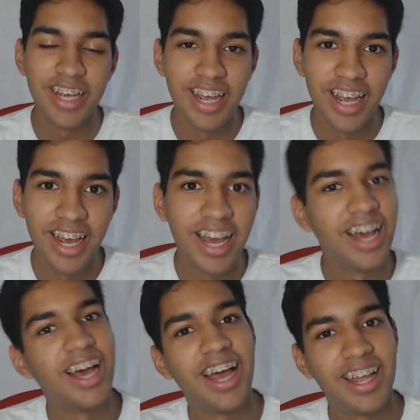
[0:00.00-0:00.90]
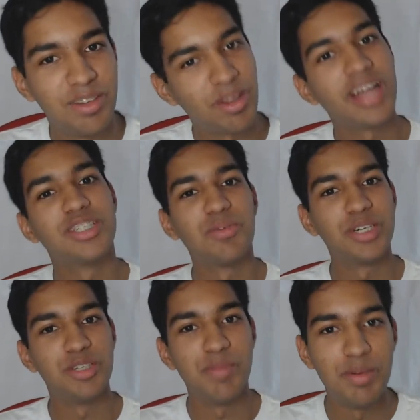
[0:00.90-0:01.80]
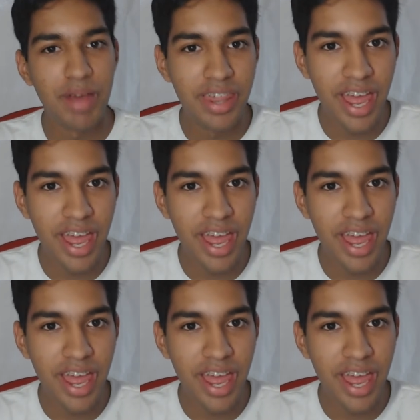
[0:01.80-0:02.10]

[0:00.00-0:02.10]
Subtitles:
Not sure what you mean by that.